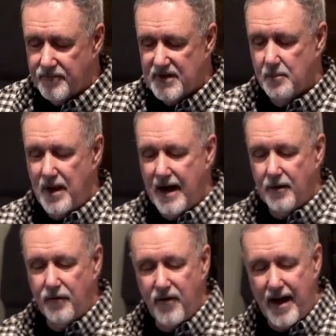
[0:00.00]
As a
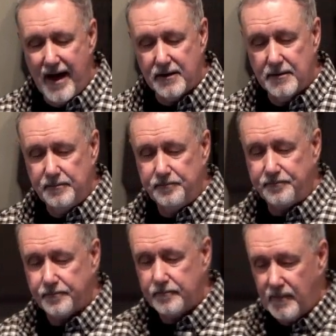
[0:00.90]
matter of fact,
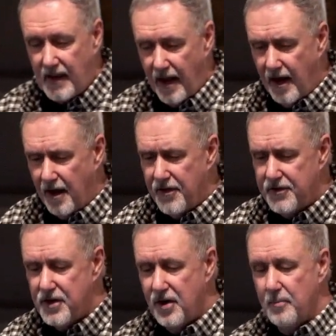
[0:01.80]
uh, the
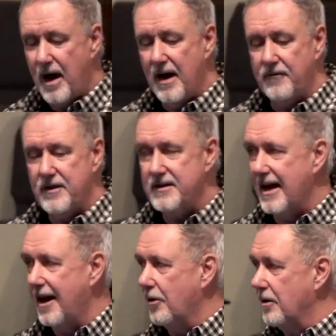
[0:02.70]
term ivory
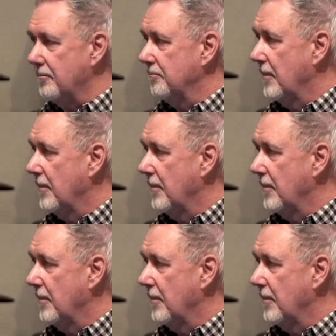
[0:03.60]
tower,